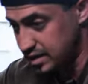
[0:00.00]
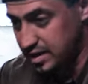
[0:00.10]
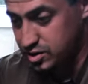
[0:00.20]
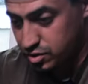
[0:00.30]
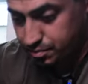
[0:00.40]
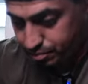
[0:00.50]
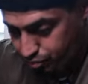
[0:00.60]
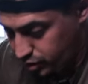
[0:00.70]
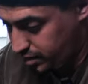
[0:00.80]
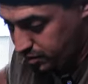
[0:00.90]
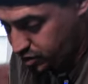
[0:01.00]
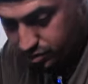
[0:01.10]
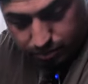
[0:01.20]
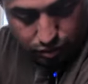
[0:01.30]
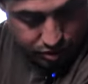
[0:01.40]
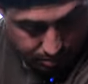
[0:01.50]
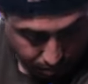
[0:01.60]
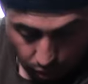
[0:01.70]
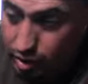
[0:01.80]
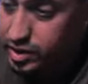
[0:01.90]
and these are pretty much the most
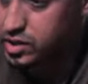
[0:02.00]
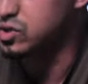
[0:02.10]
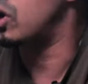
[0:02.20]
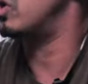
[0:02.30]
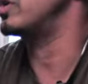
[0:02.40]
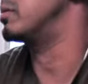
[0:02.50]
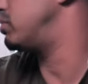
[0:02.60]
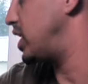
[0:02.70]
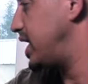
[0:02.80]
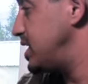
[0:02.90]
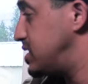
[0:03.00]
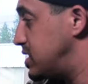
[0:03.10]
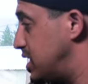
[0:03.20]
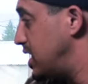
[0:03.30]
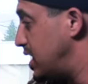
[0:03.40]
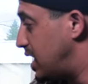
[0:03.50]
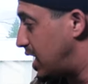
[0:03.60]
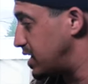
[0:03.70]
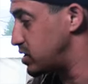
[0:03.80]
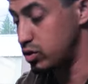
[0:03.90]
important, is all your blades.
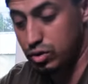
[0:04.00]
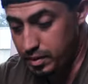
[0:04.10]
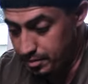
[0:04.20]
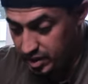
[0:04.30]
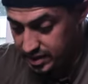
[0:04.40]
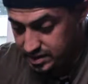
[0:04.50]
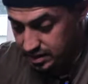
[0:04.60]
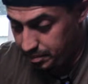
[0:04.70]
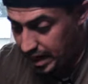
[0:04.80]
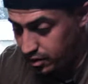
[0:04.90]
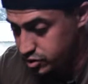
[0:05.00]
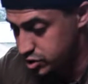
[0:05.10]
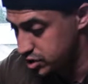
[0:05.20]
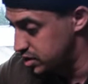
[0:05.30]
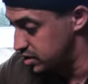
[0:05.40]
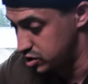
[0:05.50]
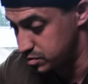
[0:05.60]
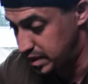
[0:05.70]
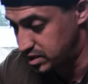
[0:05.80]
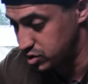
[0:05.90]
I like to throw my blades in the pouch.
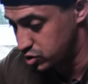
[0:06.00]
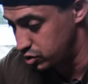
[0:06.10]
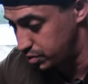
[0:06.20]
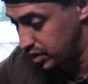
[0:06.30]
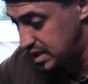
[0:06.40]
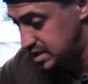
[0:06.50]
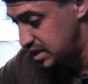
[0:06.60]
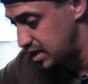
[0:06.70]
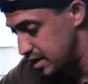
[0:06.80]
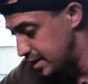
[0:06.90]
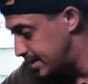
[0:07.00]
Just makes it super easy.